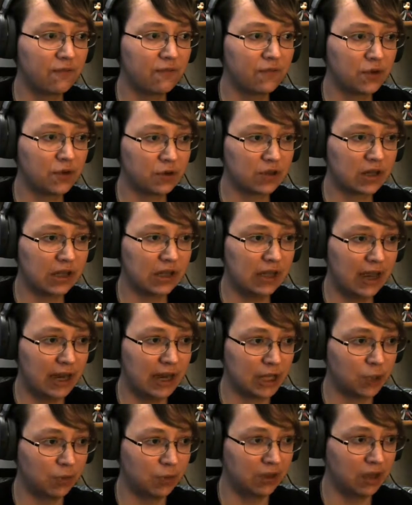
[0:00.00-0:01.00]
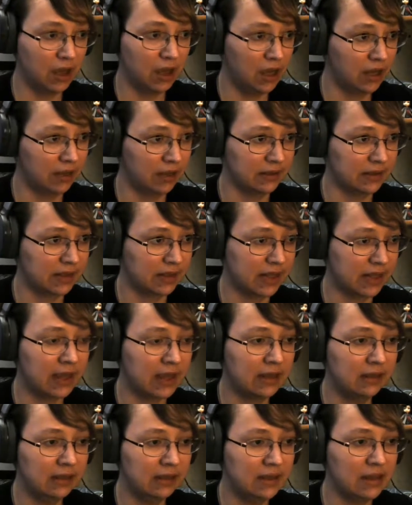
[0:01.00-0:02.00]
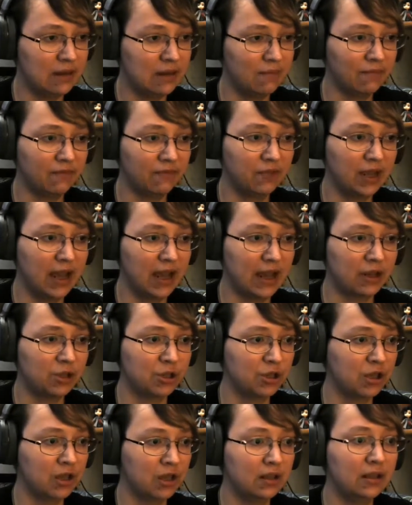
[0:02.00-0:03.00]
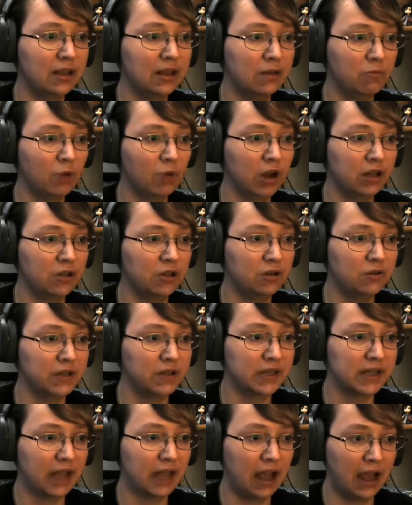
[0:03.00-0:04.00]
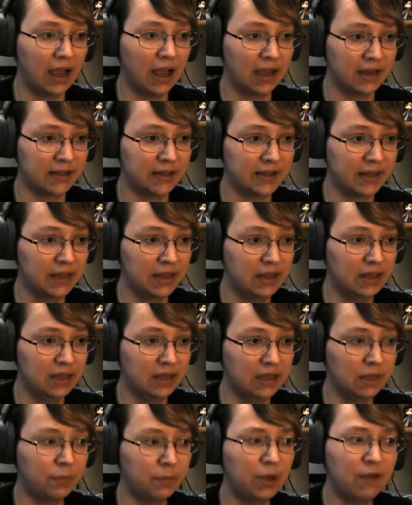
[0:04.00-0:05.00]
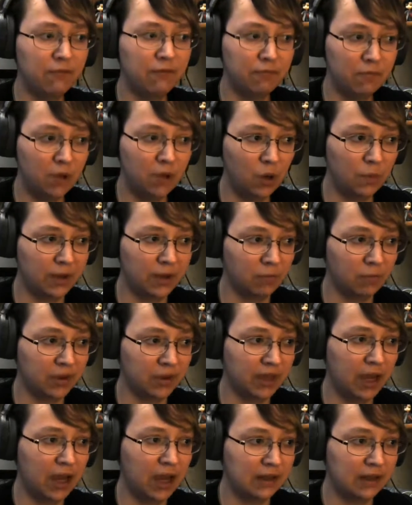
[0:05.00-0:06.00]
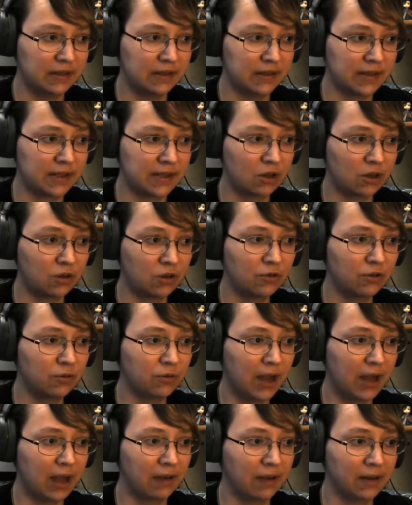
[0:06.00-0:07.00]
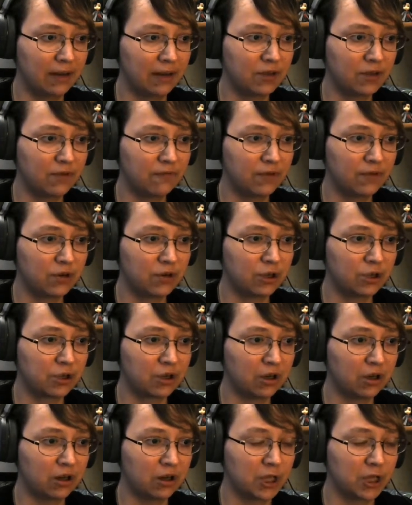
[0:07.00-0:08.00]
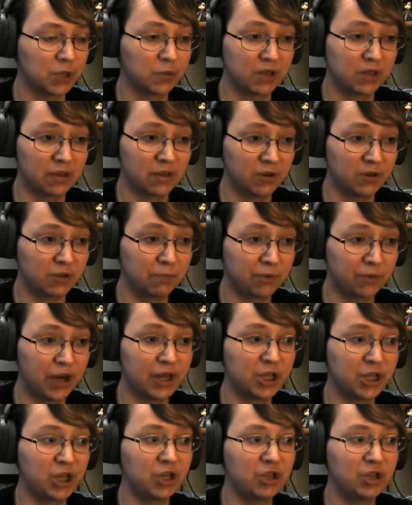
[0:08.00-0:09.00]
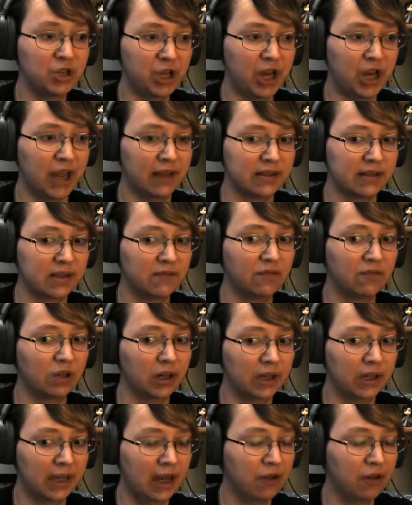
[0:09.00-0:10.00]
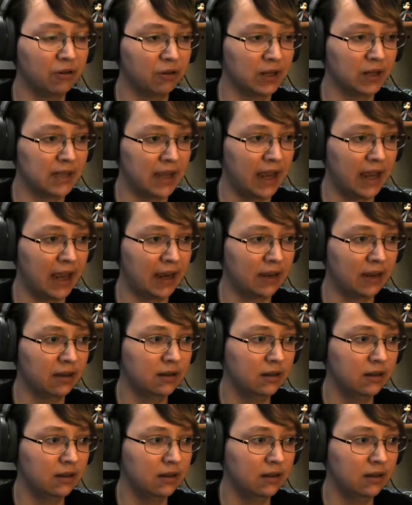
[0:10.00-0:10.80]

first clash with the Huns, a gleam flashed in Lin Wanyue's eyes. The brief moment when the Huns turned around after the first charge was the most precious chance for a counterattack.